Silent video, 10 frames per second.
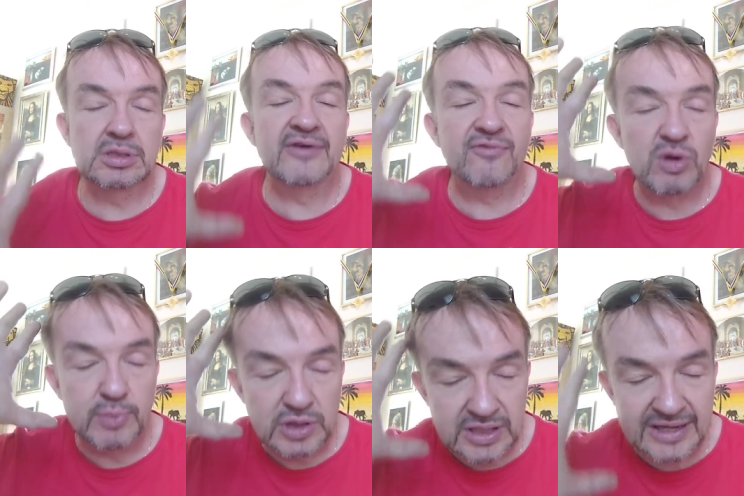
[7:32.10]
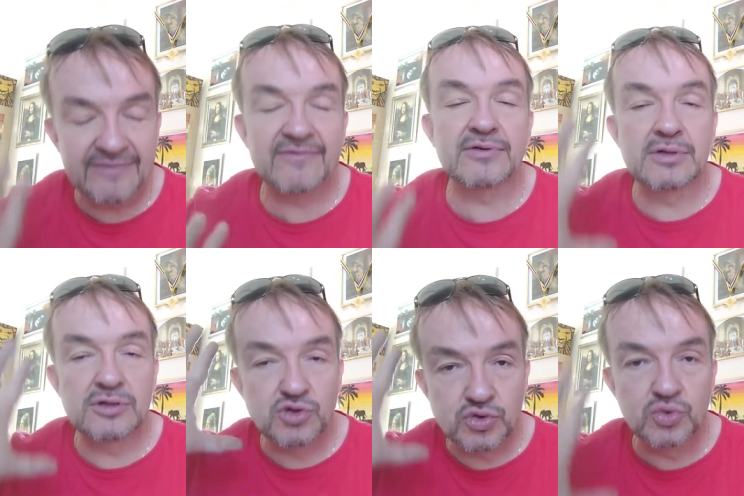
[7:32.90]
if we believe,
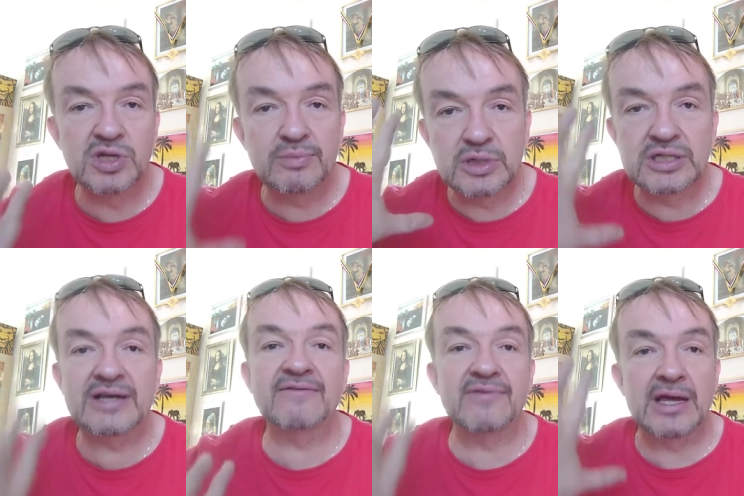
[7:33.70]
truly believe